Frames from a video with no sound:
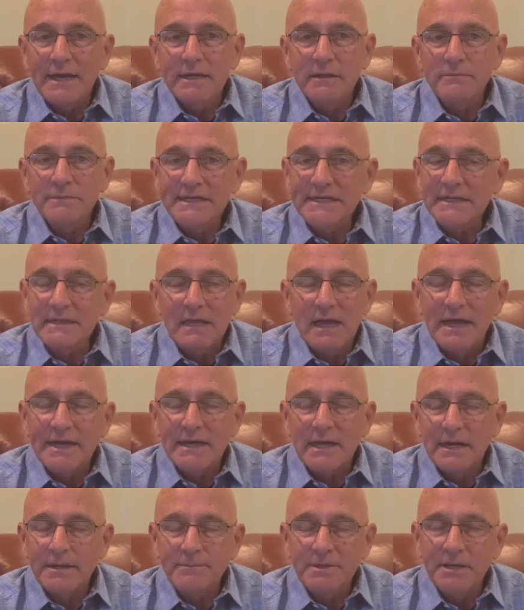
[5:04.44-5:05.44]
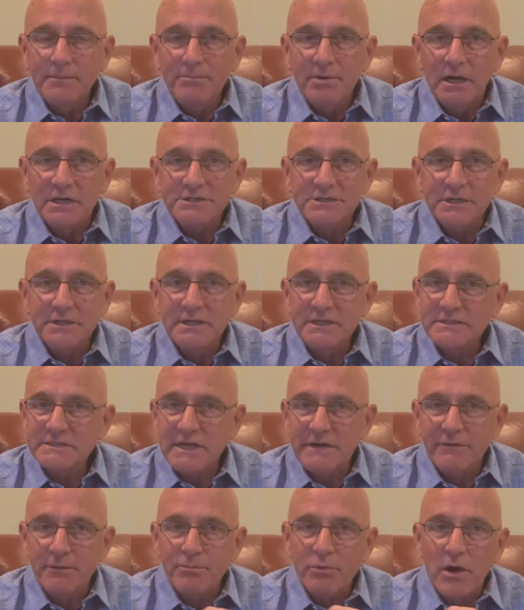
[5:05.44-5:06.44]
line item in a budget
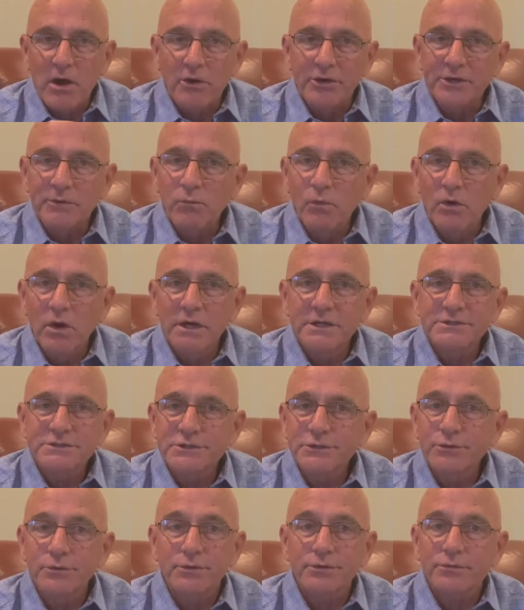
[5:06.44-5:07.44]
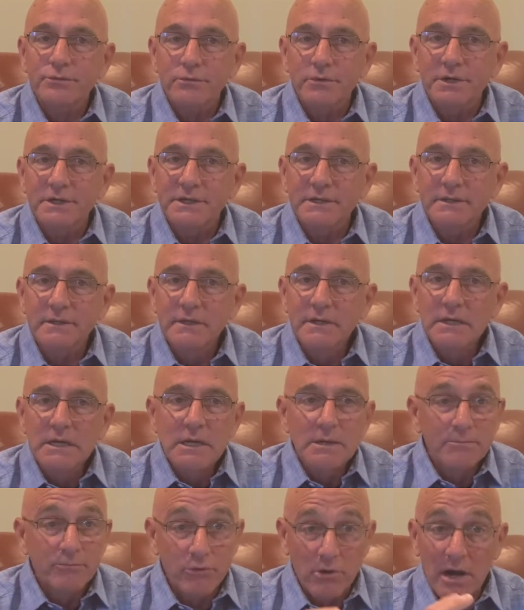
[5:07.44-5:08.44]
needs to have a priority 1, 2, or 3.
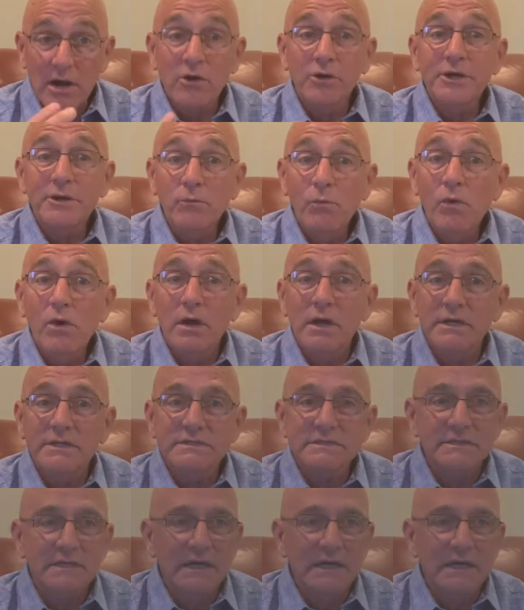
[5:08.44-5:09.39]
Priority 1